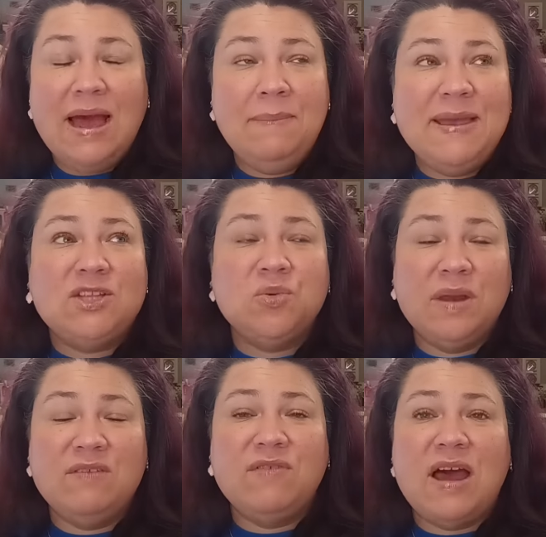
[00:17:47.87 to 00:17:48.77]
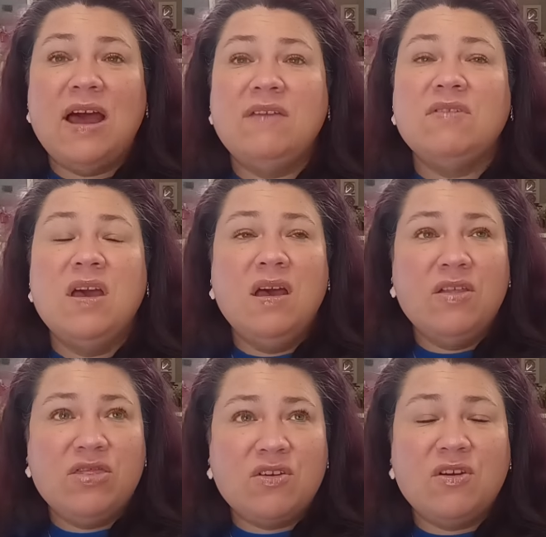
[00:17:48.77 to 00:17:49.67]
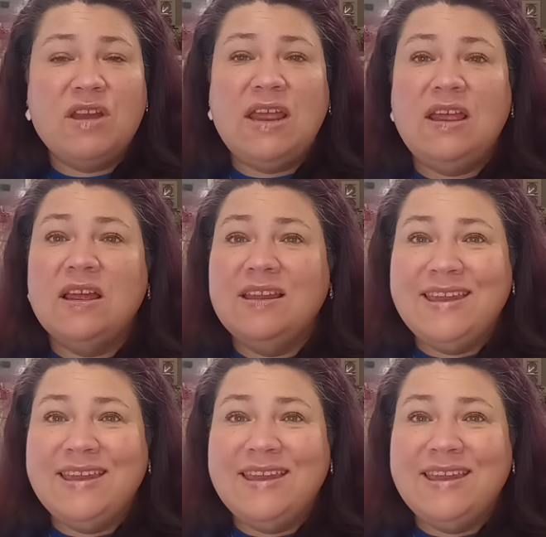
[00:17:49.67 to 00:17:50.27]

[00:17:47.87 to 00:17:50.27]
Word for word: I paid 25, 30,